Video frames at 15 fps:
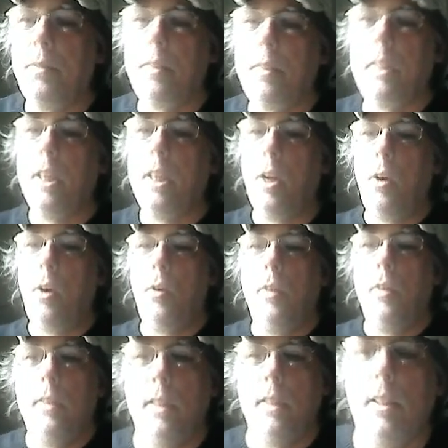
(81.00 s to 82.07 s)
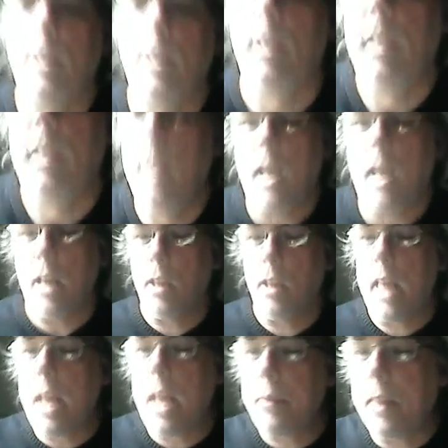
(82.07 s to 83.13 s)
You know, I don't
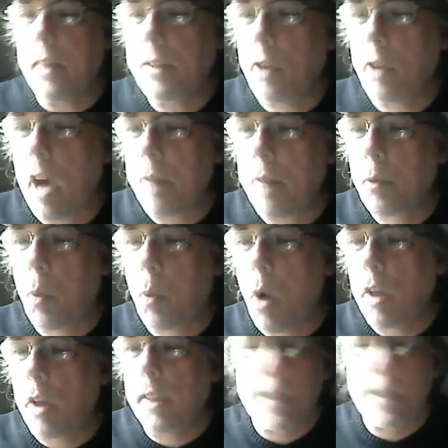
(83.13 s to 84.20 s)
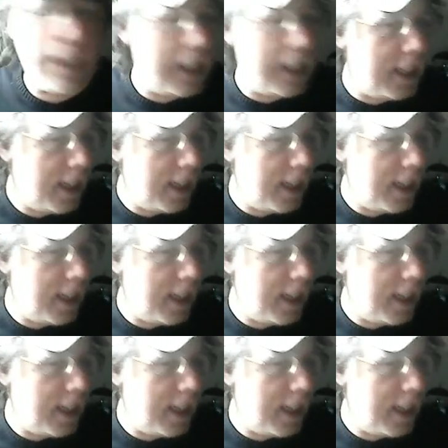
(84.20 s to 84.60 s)
have the top quality